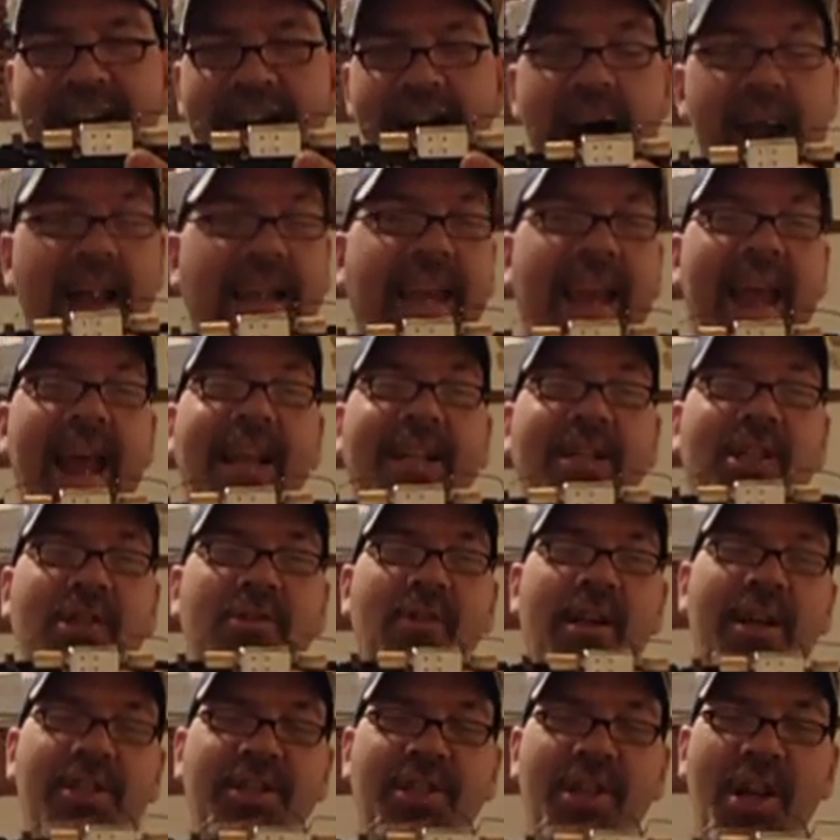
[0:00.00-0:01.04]
I can't
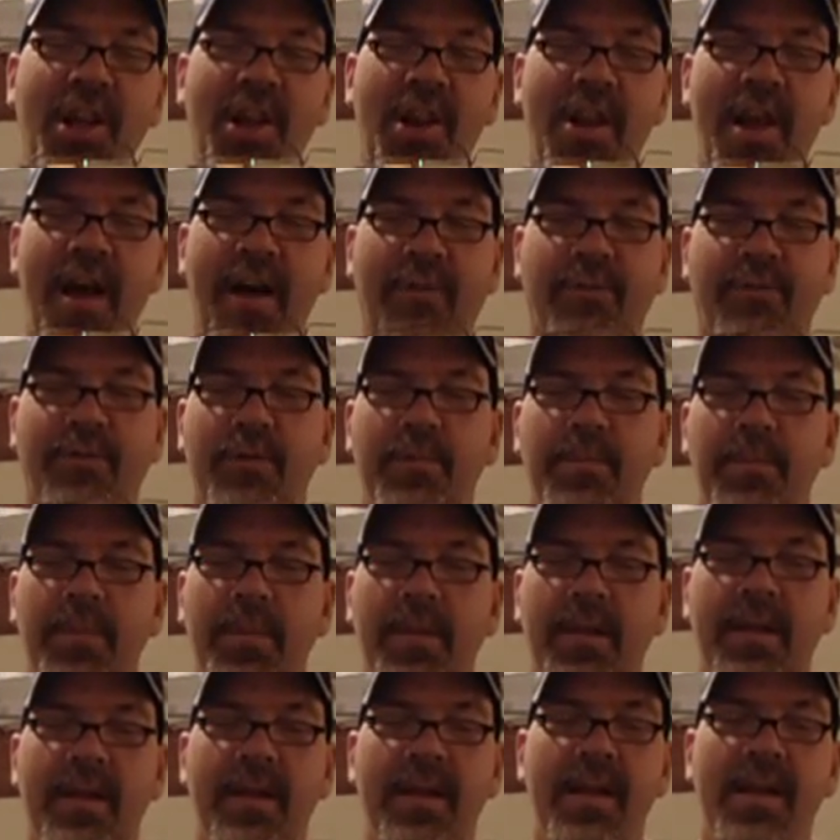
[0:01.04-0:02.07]
stress it enough.
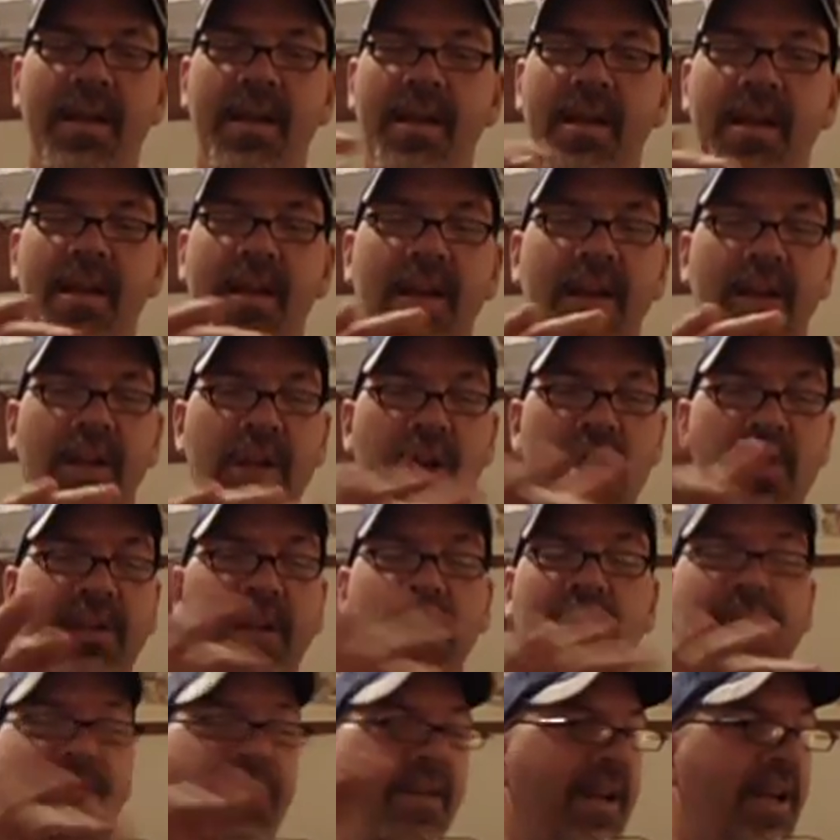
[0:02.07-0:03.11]
You
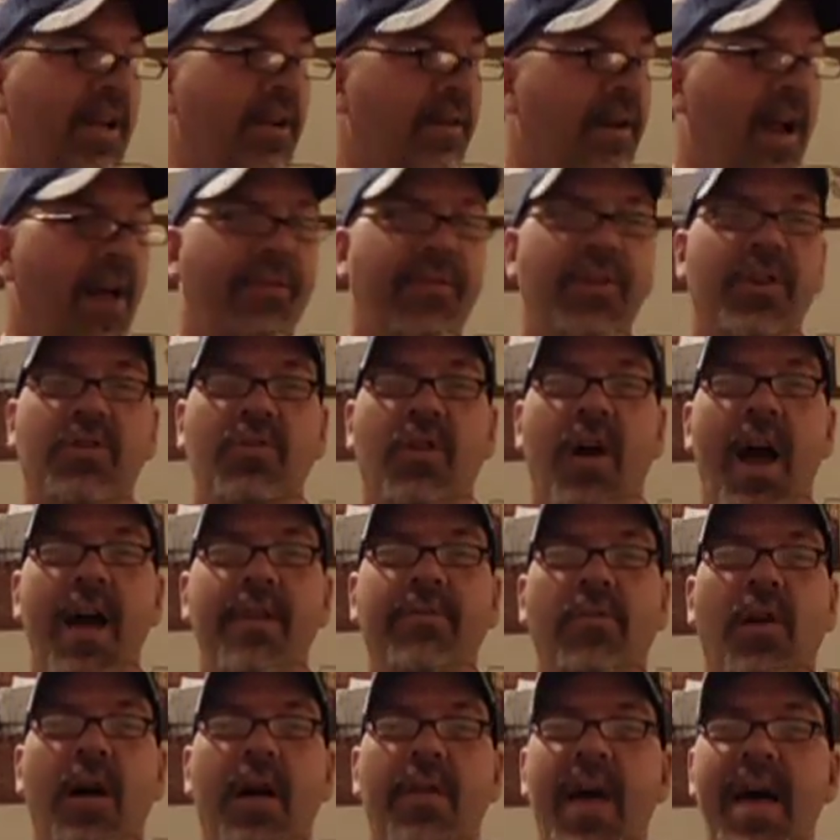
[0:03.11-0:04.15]
can figure out the driveline.